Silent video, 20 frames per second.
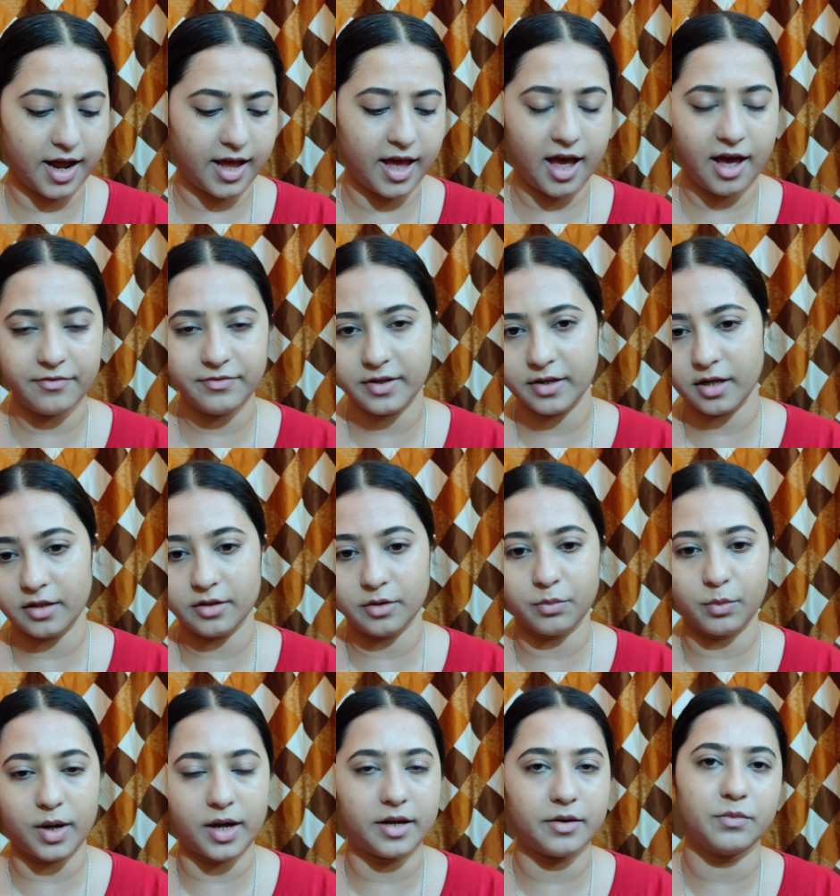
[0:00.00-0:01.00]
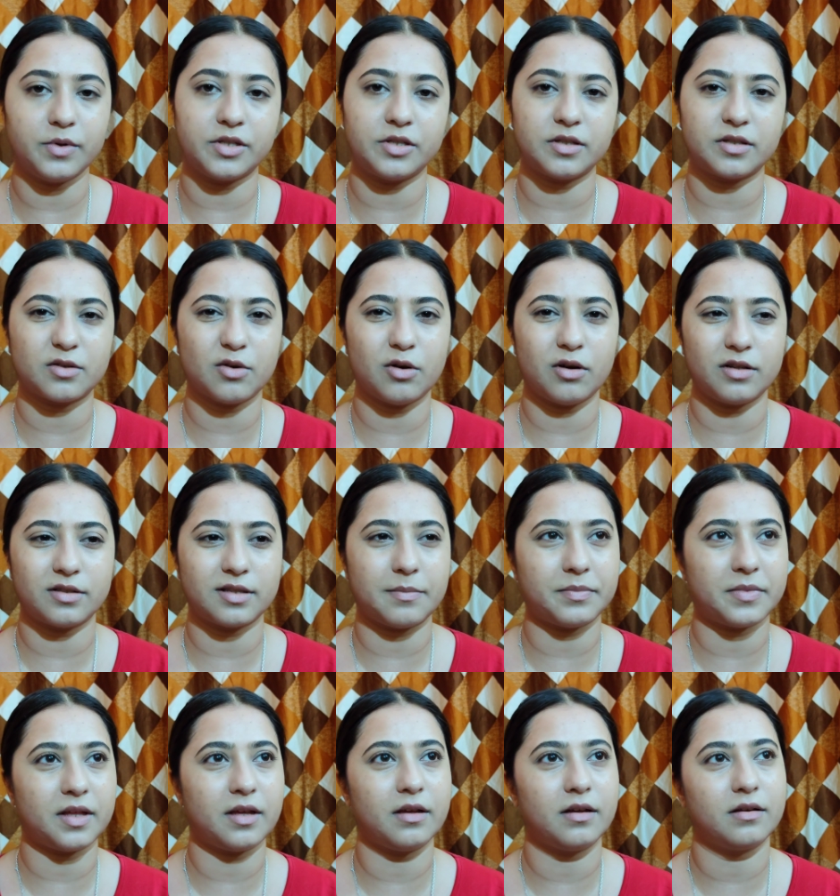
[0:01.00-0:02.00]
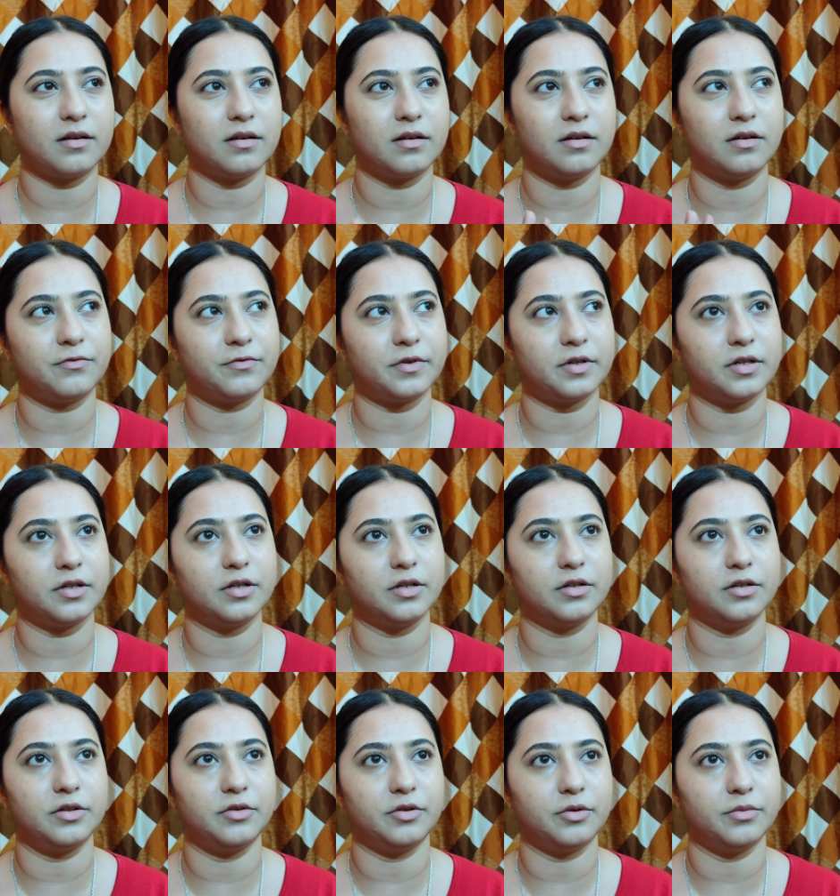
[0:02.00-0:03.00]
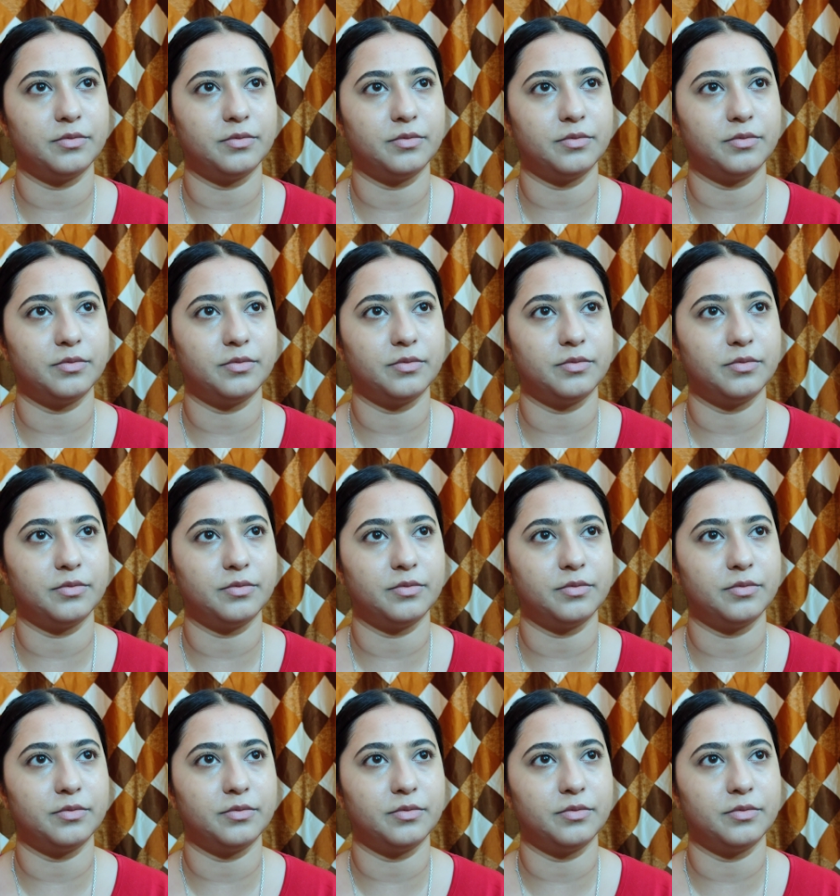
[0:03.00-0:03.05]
I have another one which is called something of a